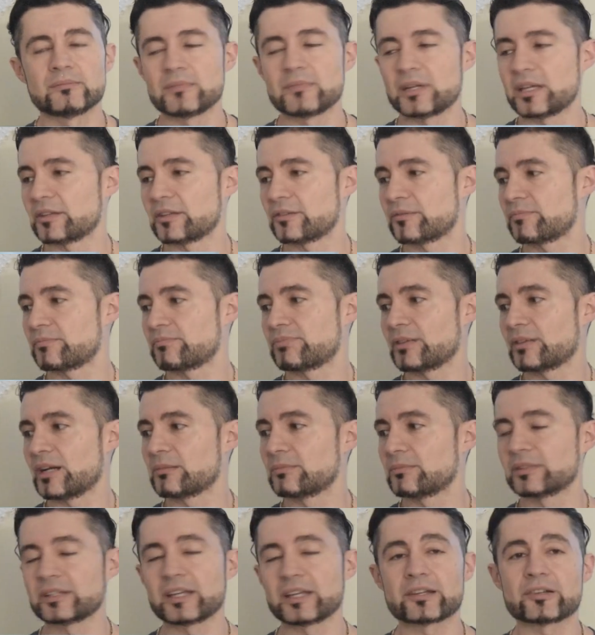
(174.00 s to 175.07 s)
It's
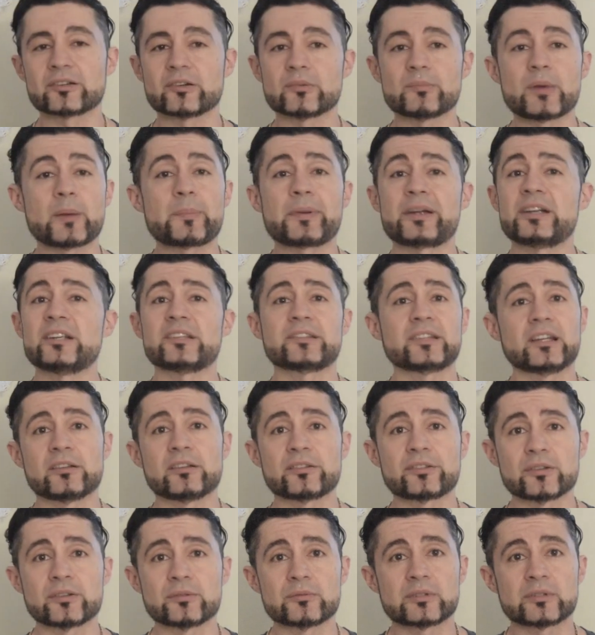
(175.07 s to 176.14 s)
probably, I don't know, my parents'
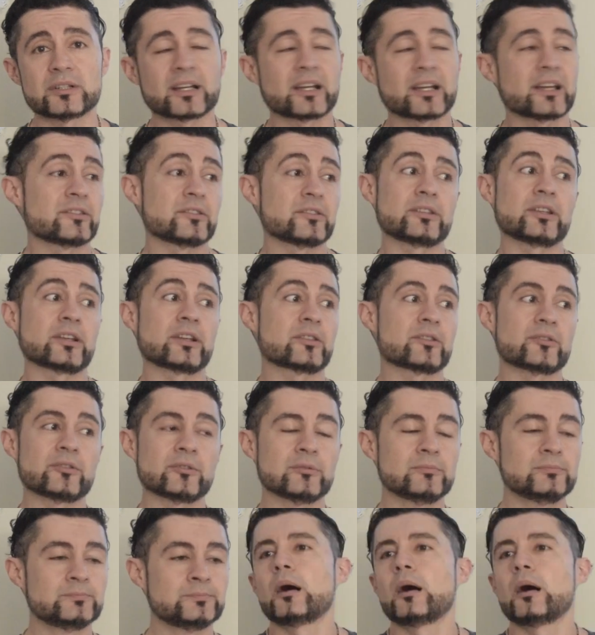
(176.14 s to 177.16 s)
house somewhere. I got to dig through.